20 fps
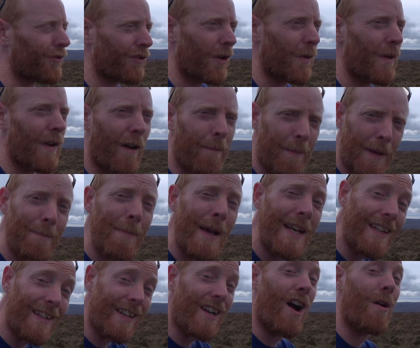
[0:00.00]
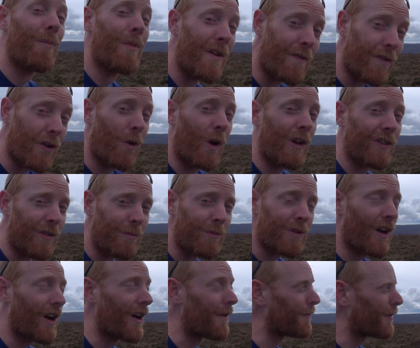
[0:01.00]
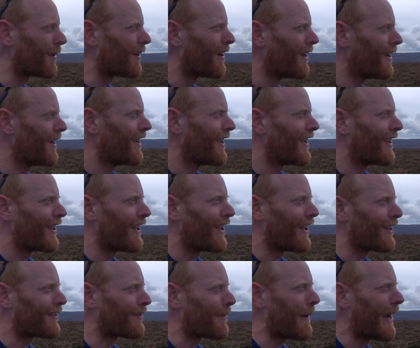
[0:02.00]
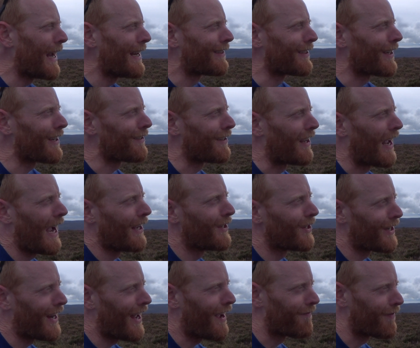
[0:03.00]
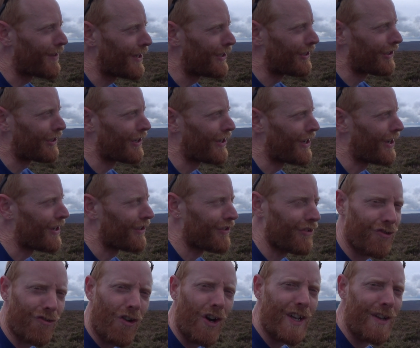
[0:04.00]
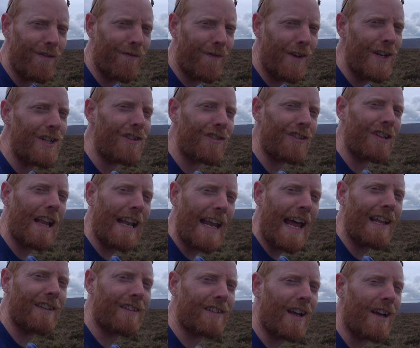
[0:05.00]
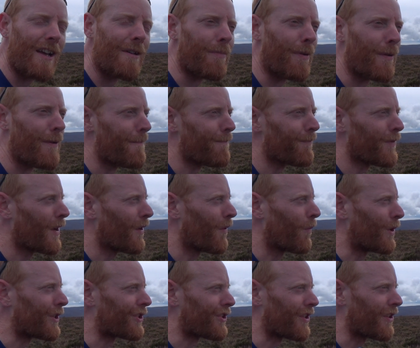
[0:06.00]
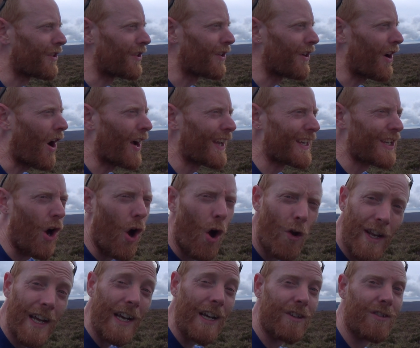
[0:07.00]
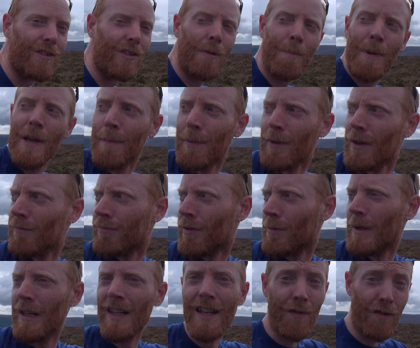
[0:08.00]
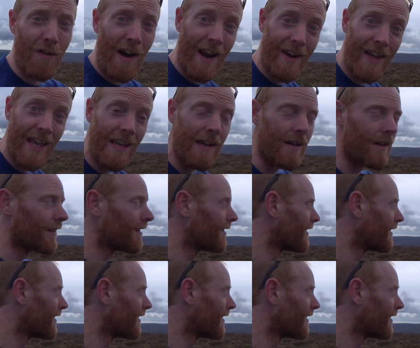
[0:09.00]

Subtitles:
So I've been meaning to come here for quite some time, but it's amazing, isn't it, how you can have these striking features in the landscape which are iconic to the people that probably live around here,